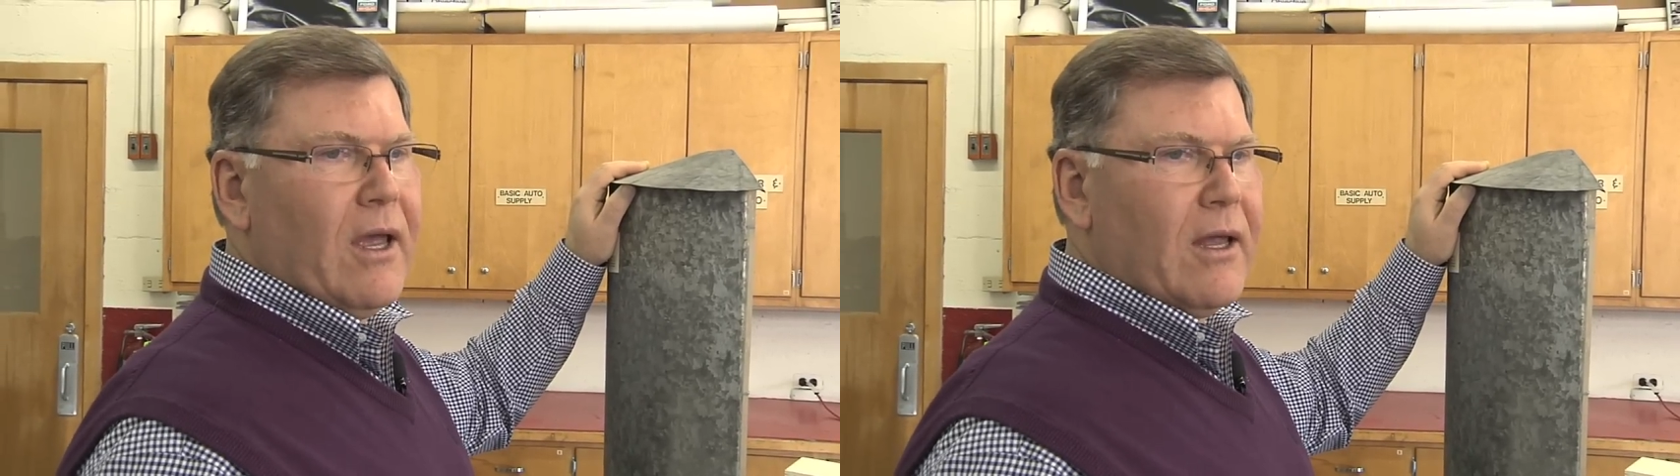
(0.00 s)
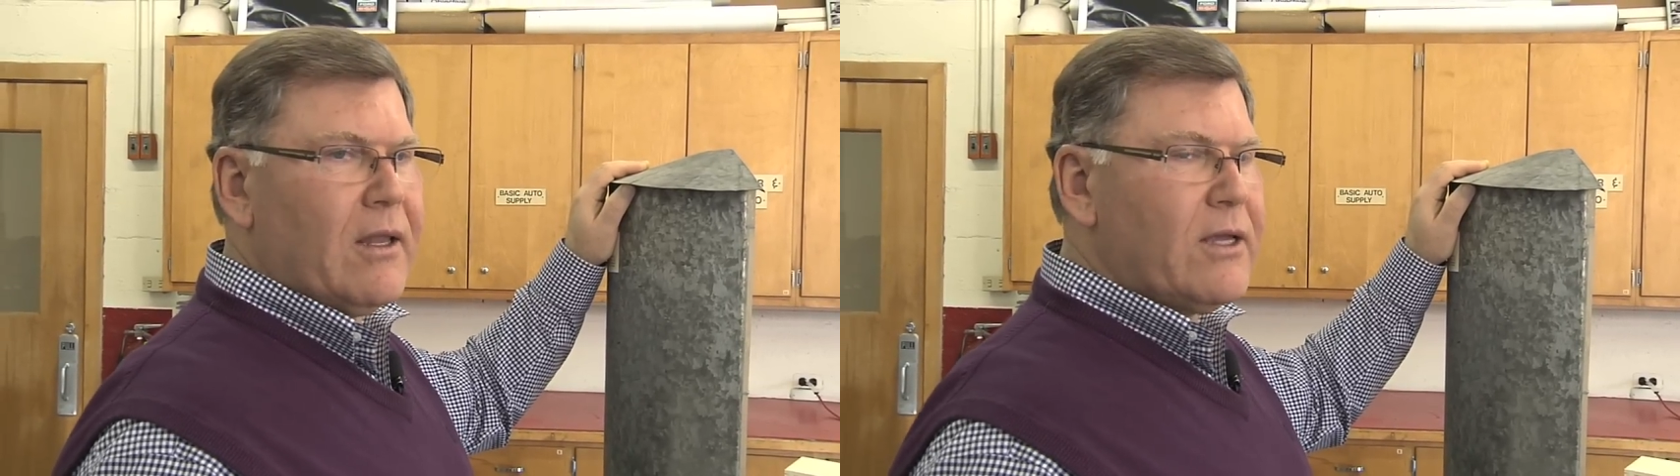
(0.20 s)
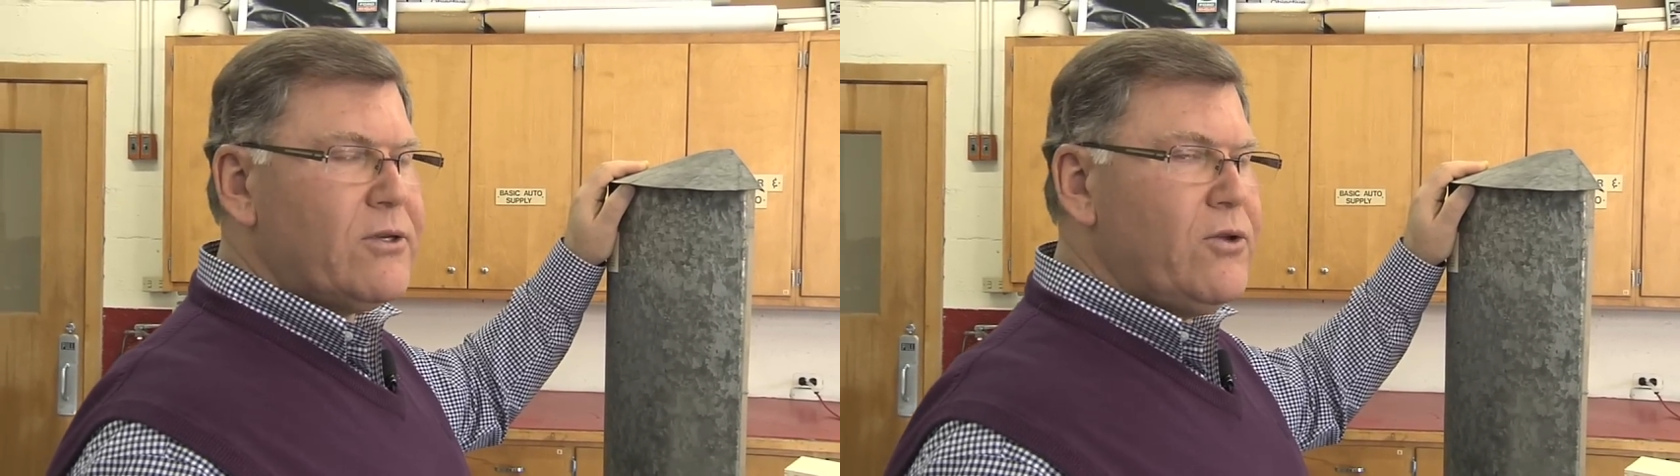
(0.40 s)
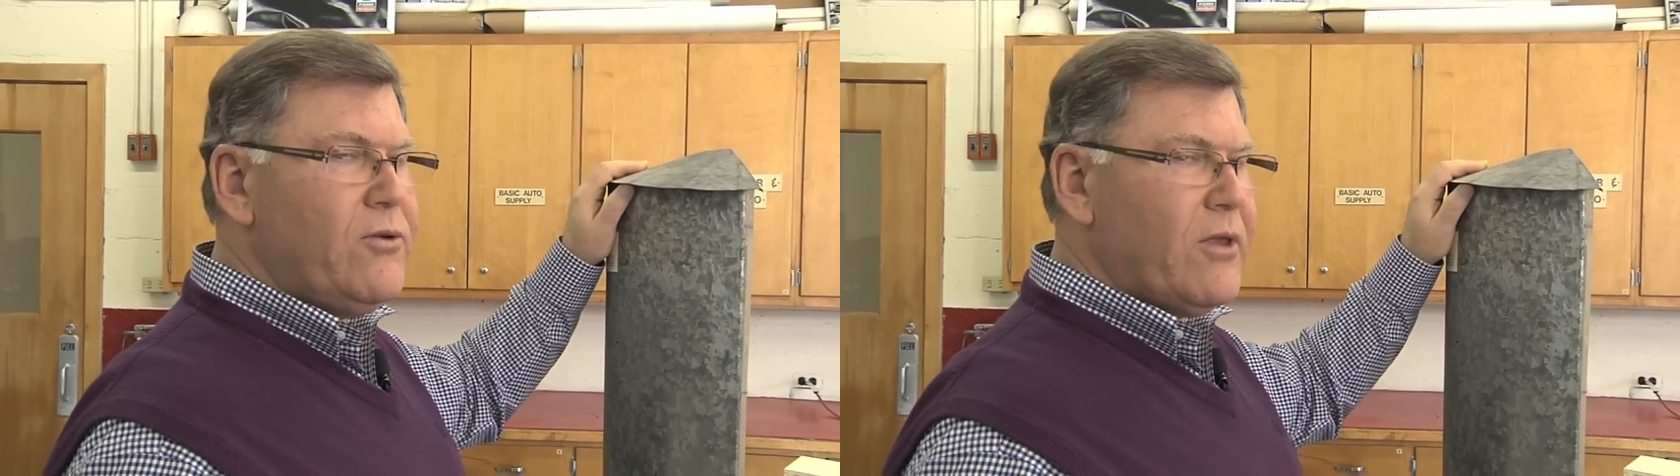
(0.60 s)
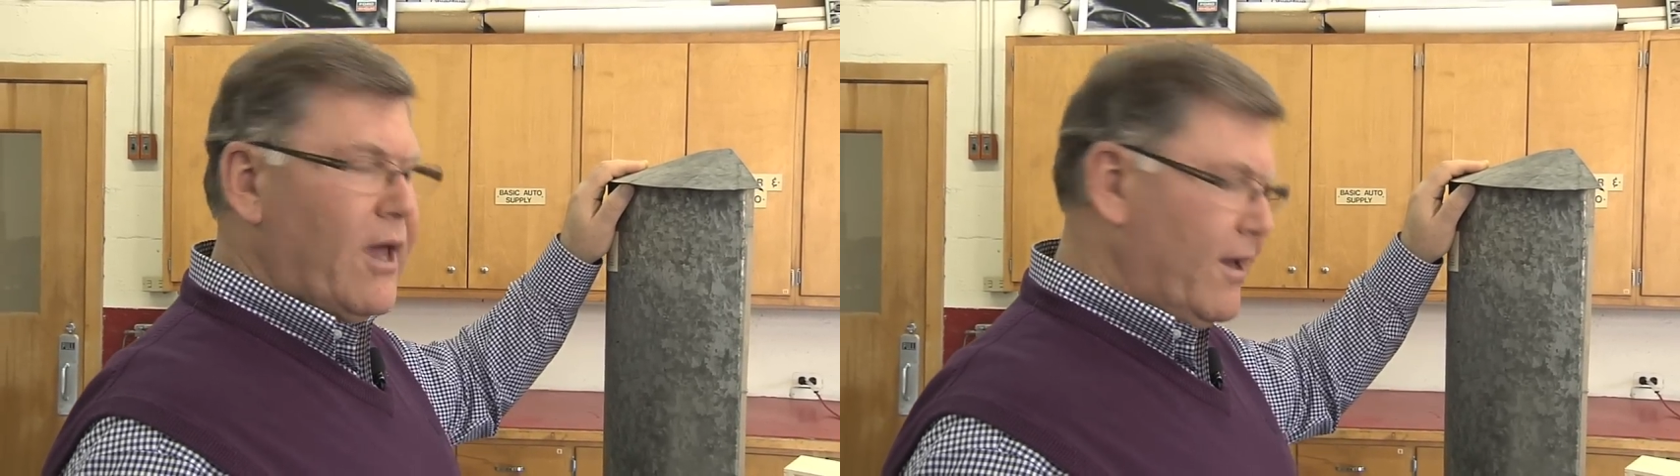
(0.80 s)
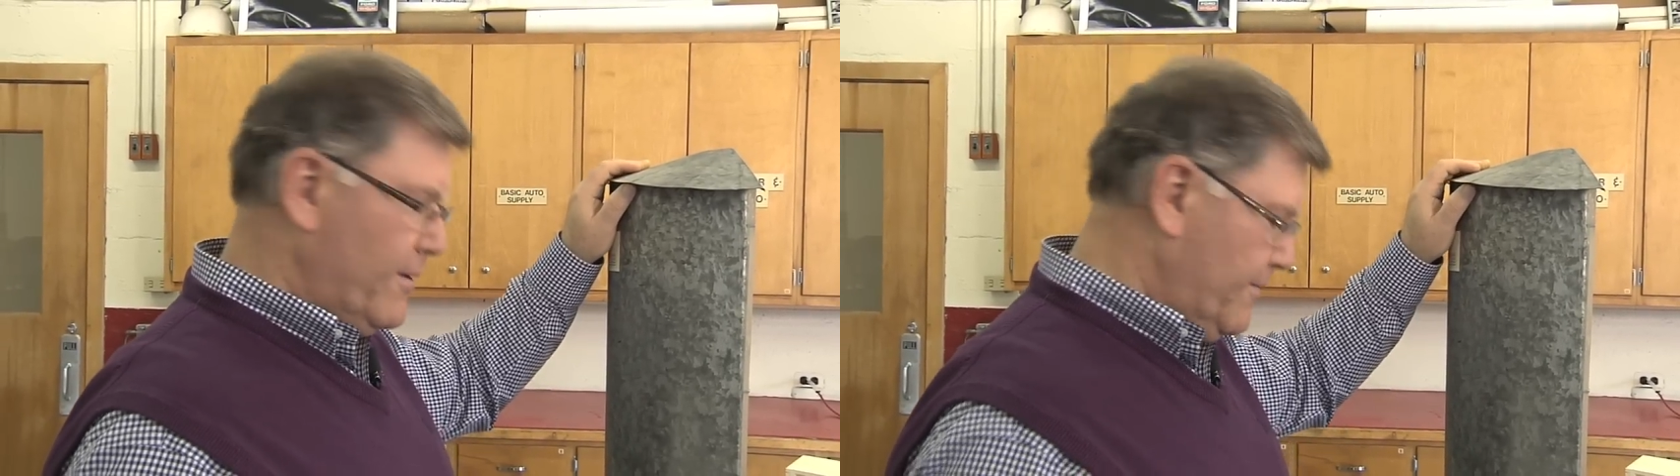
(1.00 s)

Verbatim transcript: and let's do that.